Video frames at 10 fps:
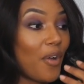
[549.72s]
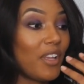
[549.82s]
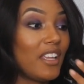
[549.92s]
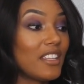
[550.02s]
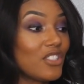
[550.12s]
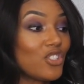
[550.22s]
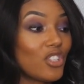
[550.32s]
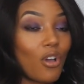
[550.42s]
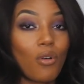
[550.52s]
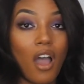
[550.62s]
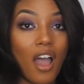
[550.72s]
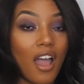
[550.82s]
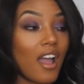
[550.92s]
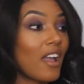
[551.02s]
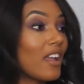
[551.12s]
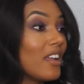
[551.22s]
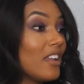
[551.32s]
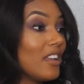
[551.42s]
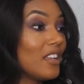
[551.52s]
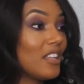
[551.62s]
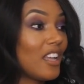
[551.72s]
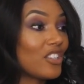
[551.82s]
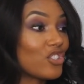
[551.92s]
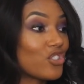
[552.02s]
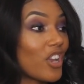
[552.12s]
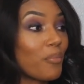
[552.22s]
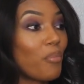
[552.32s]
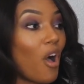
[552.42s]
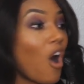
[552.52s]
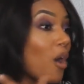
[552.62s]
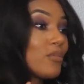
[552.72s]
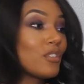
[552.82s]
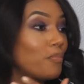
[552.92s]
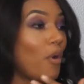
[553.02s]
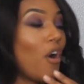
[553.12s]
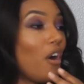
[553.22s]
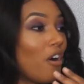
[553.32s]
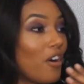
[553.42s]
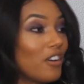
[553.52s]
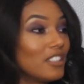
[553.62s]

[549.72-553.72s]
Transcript: I can get so high and straight palms the ball,